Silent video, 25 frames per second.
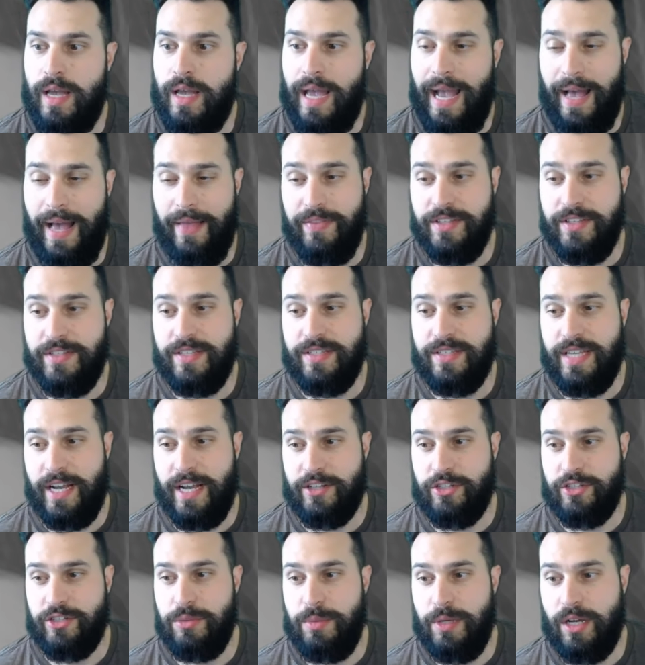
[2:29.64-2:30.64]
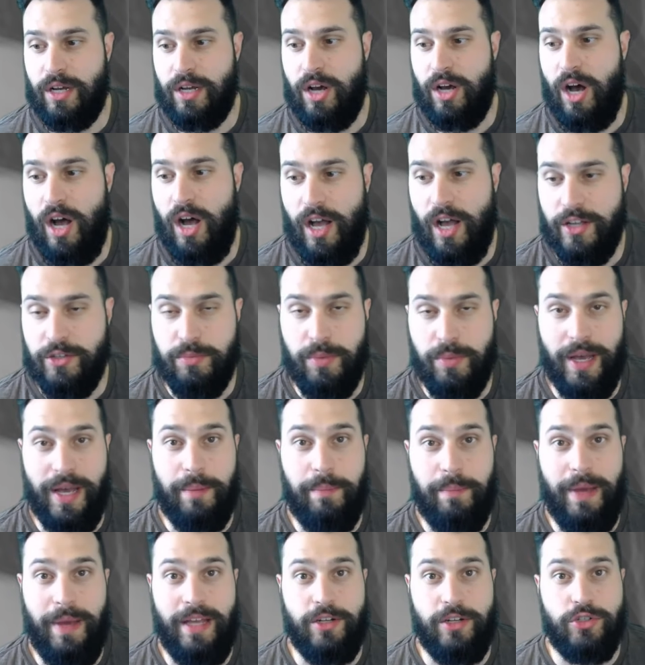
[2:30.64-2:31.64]
and this has actually been caused by a
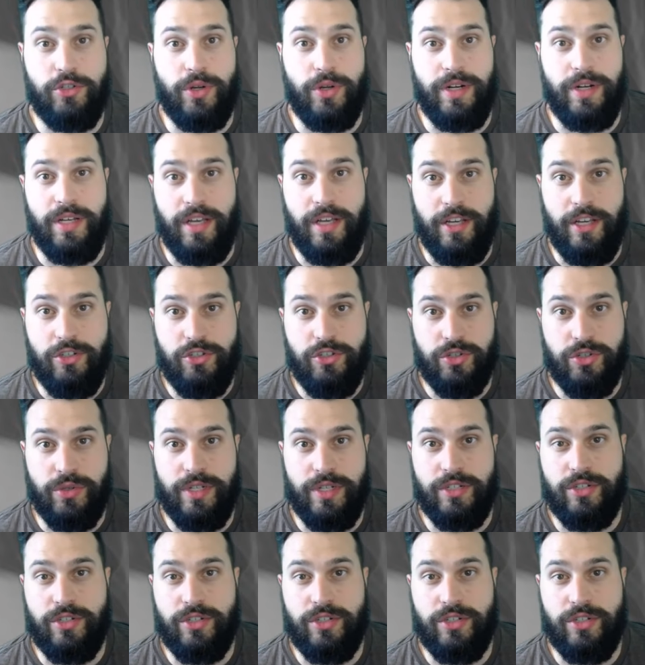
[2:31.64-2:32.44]
penetrating injury.